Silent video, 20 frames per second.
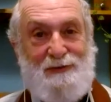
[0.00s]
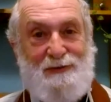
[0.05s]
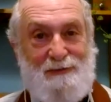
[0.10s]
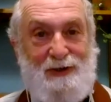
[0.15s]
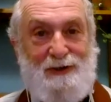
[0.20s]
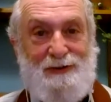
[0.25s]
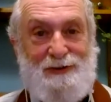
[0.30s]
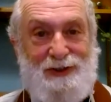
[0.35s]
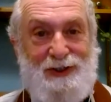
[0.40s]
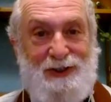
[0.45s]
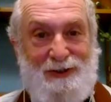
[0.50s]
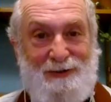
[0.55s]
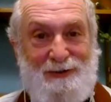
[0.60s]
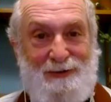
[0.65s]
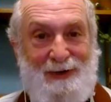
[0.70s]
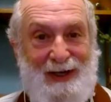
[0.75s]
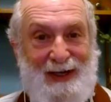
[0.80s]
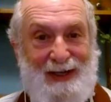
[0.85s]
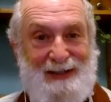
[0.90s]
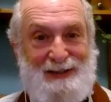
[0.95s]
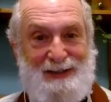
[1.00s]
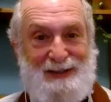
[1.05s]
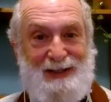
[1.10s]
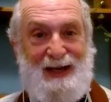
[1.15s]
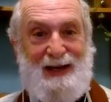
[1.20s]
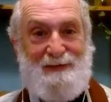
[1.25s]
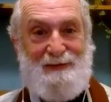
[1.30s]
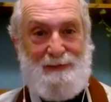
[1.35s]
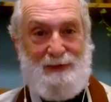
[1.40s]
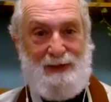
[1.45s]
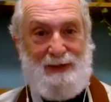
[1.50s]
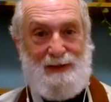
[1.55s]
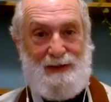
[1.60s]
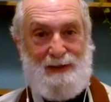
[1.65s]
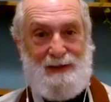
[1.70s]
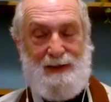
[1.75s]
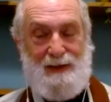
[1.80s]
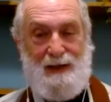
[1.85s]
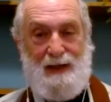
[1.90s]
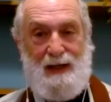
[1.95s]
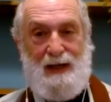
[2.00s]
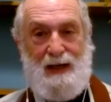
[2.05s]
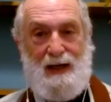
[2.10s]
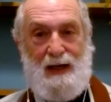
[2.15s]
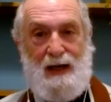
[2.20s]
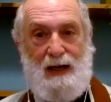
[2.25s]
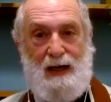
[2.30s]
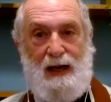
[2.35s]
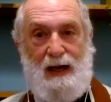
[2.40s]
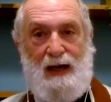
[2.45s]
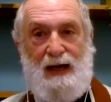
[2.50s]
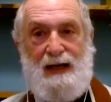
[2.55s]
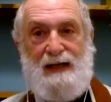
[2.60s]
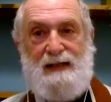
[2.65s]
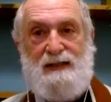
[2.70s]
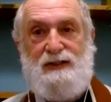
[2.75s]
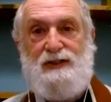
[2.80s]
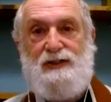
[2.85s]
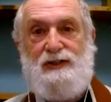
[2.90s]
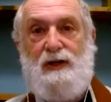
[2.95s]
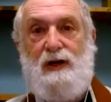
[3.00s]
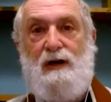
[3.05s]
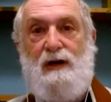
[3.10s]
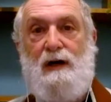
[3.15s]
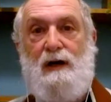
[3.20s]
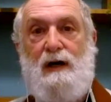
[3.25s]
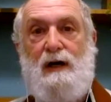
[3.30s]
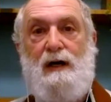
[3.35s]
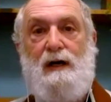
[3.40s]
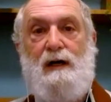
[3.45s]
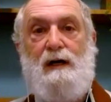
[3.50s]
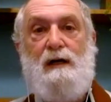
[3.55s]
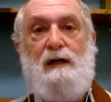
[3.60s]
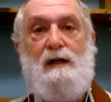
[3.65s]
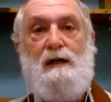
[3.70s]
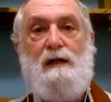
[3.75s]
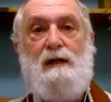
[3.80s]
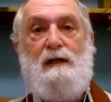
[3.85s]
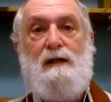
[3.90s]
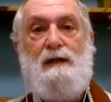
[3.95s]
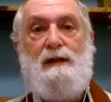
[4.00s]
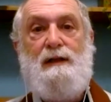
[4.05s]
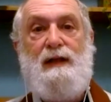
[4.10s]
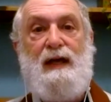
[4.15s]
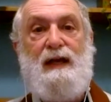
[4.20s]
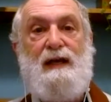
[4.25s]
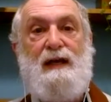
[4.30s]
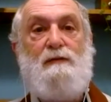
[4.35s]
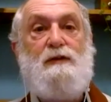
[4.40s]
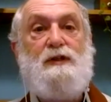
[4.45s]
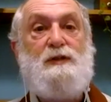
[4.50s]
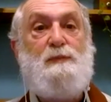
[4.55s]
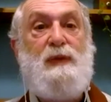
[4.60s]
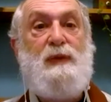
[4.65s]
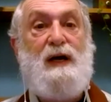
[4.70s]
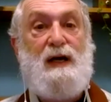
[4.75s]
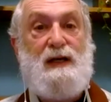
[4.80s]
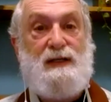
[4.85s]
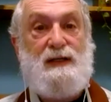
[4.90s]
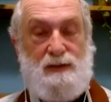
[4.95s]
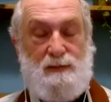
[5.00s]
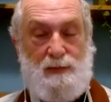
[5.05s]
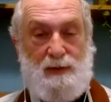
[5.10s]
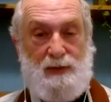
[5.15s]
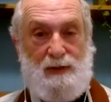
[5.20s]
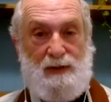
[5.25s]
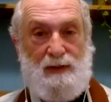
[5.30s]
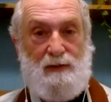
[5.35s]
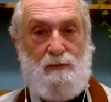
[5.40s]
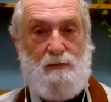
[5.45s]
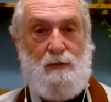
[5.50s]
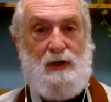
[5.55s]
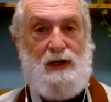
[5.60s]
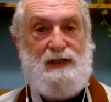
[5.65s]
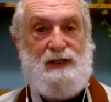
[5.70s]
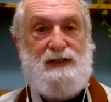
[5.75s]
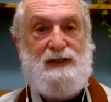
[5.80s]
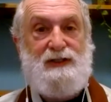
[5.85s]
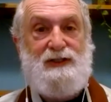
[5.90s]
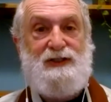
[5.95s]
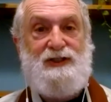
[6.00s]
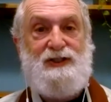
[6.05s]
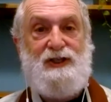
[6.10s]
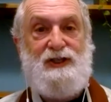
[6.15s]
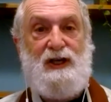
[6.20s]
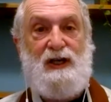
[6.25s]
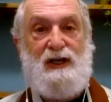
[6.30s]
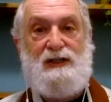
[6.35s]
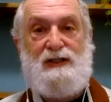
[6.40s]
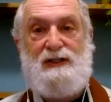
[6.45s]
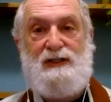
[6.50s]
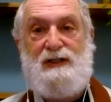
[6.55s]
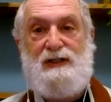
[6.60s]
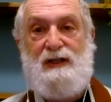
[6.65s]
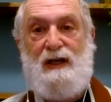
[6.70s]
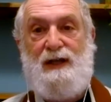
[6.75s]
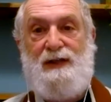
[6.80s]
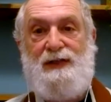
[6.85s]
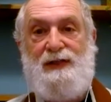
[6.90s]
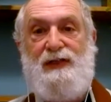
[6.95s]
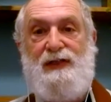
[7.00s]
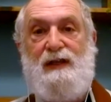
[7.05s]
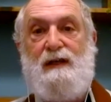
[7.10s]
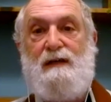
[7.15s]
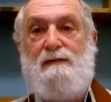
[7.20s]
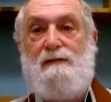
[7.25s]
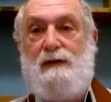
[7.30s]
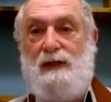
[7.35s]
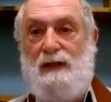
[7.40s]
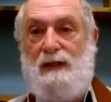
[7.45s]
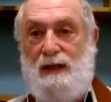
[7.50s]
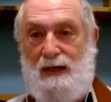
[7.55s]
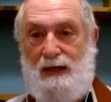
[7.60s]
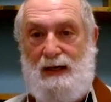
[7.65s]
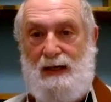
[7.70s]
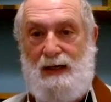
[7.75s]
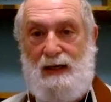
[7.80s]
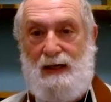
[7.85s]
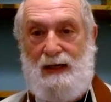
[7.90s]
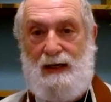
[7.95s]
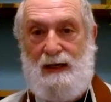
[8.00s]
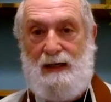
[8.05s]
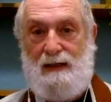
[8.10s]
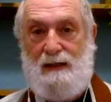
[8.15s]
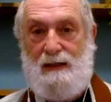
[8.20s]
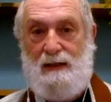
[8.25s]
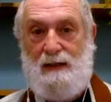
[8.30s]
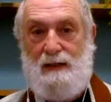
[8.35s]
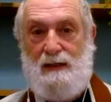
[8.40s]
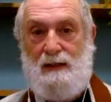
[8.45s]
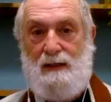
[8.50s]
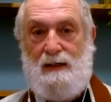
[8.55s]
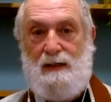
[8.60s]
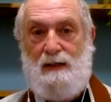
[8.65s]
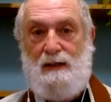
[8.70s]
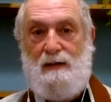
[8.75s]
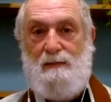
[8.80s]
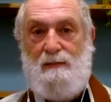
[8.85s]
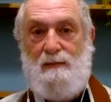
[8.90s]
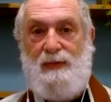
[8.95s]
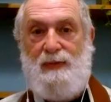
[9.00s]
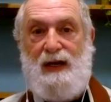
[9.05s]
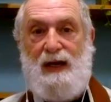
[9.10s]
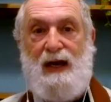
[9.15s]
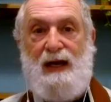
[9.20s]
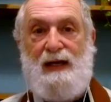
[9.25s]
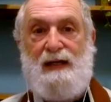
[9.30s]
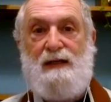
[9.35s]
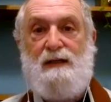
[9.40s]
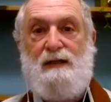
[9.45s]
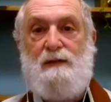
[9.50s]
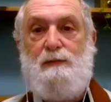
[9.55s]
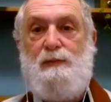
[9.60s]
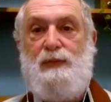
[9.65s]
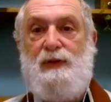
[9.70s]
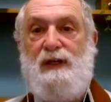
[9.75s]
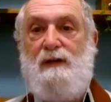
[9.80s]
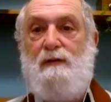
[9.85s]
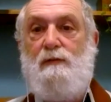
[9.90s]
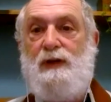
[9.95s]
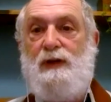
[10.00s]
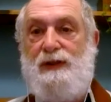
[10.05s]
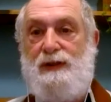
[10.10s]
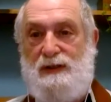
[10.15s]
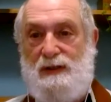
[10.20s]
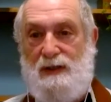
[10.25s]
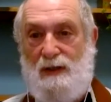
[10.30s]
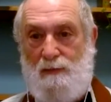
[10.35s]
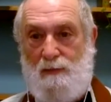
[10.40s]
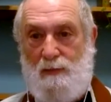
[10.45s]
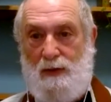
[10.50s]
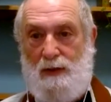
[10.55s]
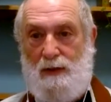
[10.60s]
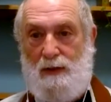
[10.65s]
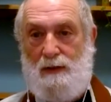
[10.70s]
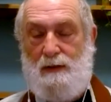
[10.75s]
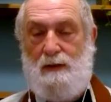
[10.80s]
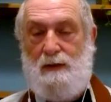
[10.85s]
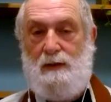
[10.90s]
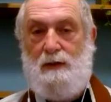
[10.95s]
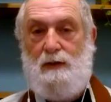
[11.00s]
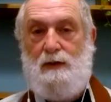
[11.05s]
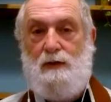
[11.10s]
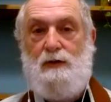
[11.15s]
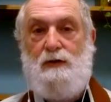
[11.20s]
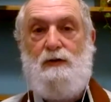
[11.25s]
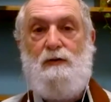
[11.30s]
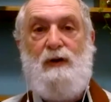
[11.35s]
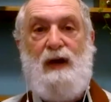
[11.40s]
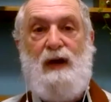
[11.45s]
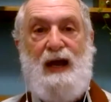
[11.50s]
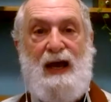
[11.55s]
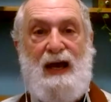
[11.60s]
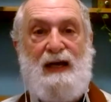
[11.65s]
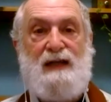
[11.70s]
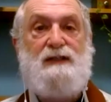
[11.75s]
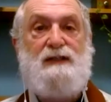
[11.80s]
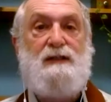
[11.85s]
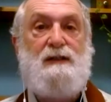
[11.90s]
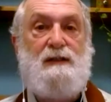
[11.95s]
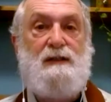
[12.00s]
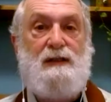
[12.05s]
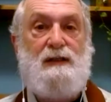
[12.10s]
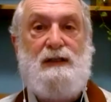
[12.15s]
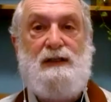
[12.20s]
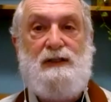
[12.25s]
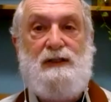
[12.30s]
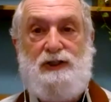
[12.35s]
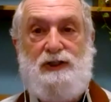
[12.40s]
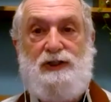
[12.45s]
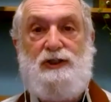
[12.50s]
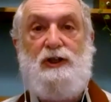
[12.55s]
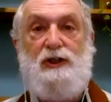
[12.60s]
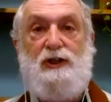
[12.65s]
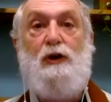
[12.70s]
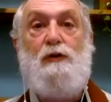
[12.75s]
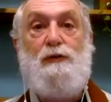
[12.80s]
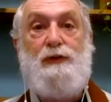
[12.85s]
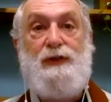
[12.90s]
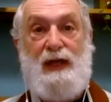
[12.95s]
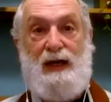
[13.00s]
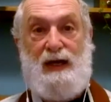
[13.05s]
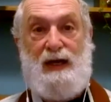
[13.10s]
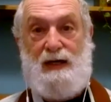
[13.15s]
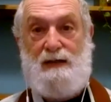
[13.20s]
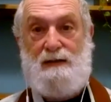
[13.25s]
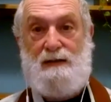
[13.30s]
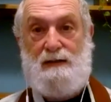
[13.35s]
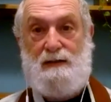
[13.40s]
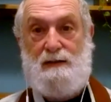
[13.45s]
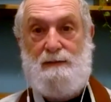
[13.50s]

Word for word: Roshi, who I had sat with, I saw that it was possible. It wasn't just a theory that I had, but I could be with someone who actually showed that.